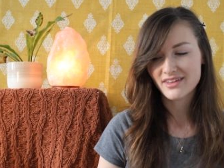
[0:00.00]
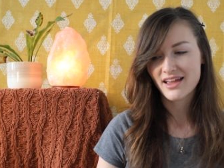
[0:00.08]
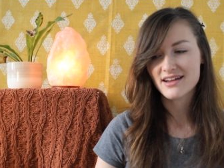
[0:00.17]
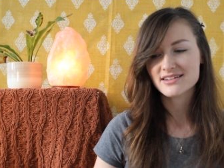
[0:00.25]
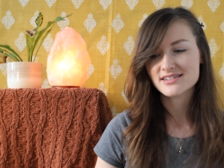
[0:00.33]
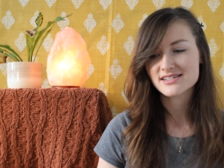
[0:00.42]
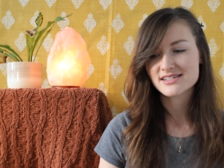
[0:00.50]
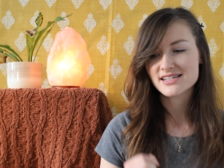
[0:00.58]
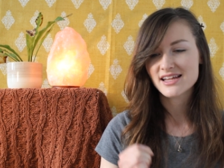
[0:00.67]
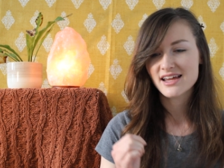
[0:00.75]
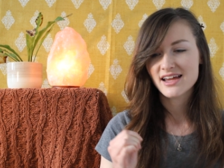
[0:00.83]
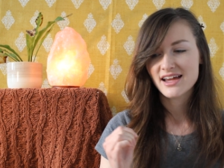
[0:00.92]

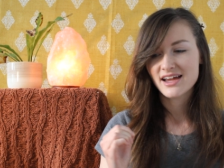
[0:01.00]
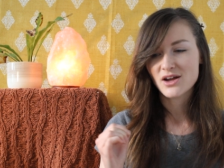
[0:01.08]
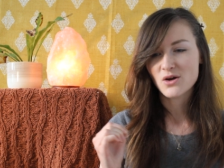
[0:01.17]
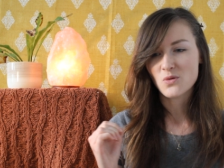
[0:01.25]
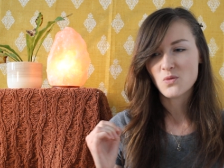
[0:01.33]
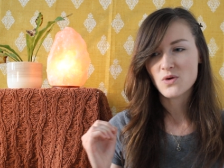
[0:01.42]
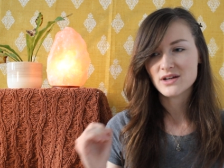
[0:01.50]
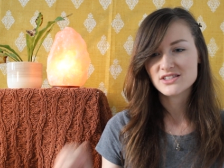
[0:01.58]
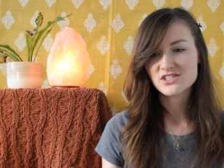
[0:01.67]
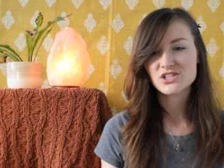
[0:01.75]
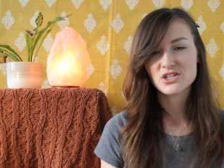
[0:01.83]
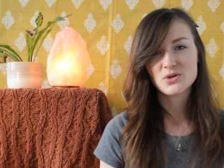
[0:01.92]
And
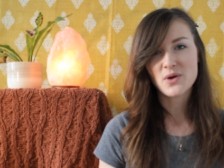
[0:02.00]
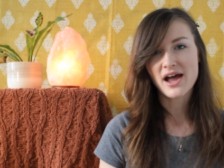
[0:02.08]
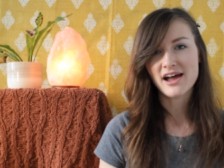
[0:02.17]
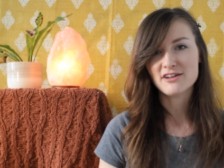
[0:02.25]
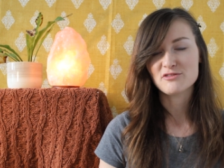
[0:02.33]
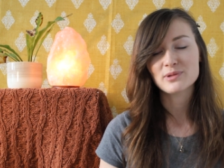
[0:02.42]
once you have